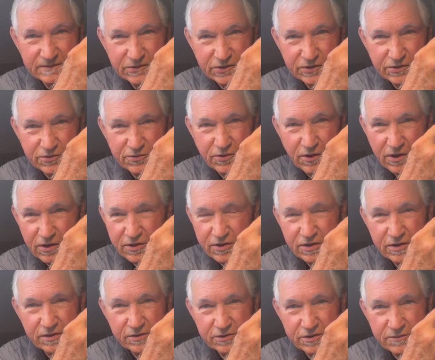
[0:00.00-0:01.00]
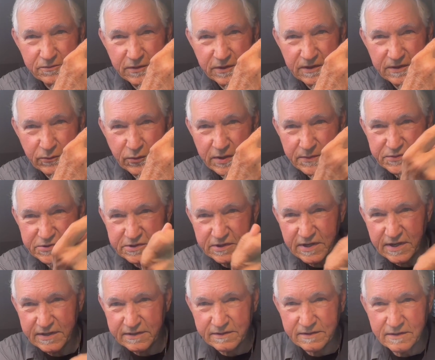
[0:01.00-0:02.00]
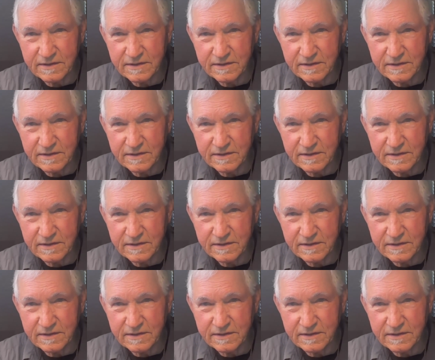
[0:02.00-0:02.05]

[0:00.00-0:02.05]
QR code to my website.